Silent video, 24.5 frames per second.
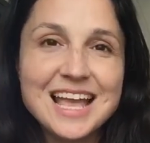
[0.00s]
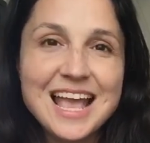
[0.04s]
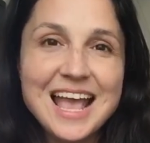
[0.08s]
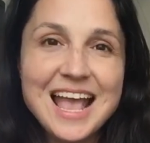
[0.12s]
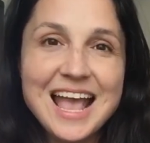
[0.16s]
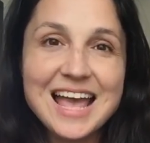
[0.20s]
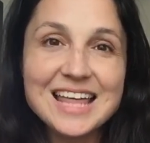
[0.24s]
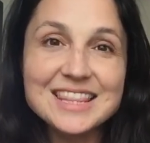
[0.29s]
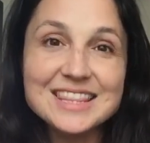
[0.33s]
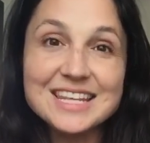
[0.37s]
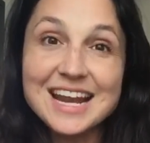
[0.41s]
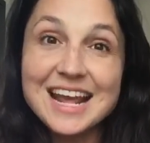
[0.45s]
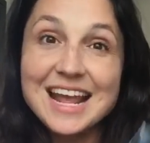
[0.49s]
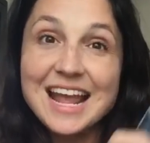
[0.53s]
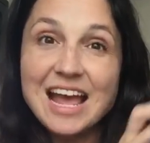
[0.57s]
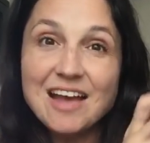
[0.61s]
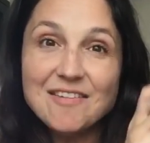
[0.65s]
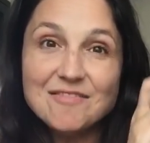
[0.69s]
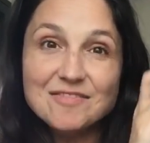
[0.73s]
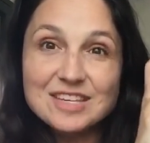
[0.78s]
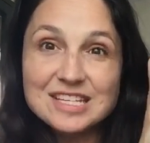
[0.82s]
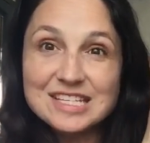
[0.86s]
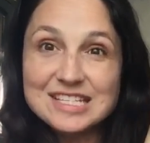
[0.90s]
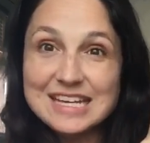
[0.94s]
And then I
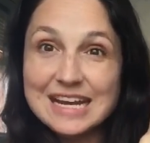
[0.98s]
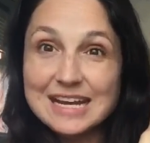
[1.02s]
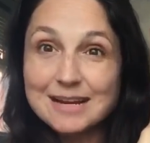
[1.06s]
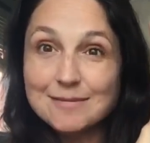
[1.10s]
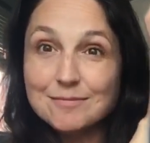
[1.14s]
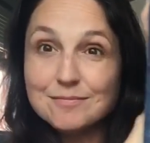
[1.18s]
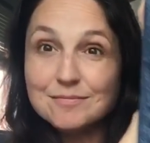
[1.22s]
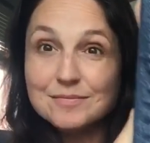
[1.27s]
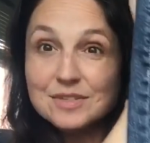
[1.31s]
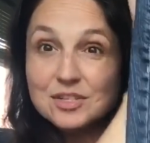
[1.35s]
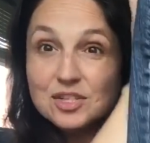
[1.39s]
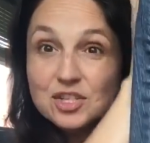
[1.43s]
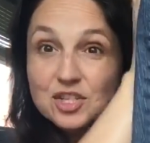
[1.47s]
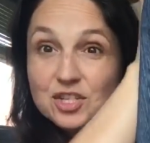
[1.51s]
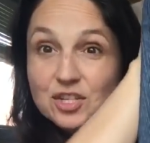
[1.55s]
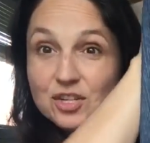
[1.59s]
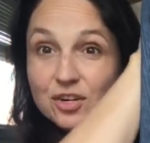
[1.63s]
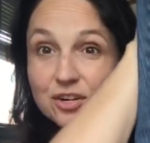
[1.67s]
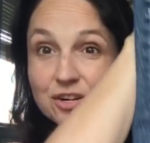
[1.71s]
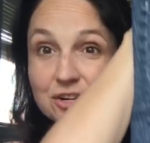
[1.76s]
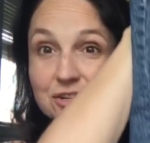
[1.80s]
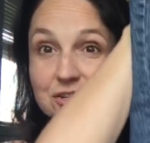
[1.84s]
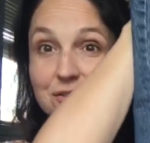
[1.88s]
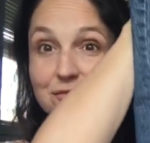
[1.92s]
have this denim
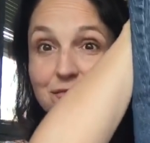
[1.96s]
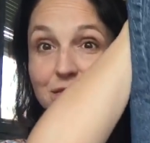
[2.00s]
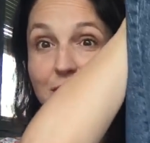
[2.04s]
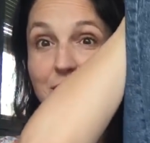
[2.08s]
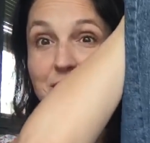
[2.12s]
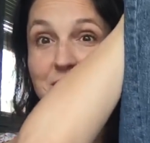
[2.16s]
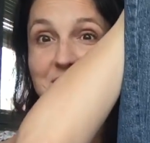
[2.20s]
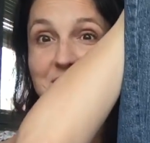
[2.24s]
skirt from the